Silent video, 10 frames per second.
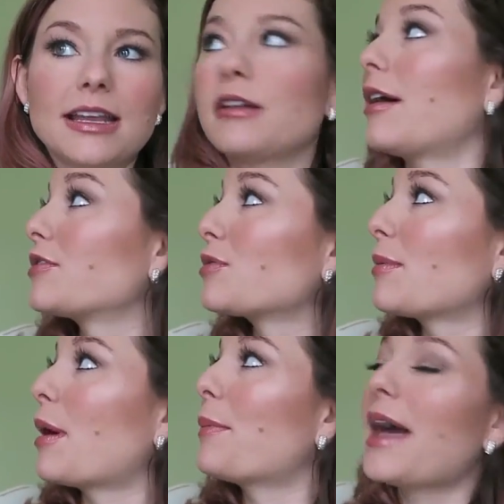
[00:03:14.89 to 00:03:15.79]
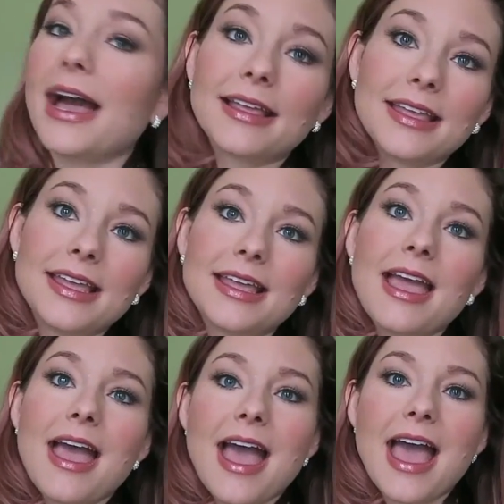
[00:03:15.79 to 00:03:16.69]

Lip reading: and I don't have to worry about packing.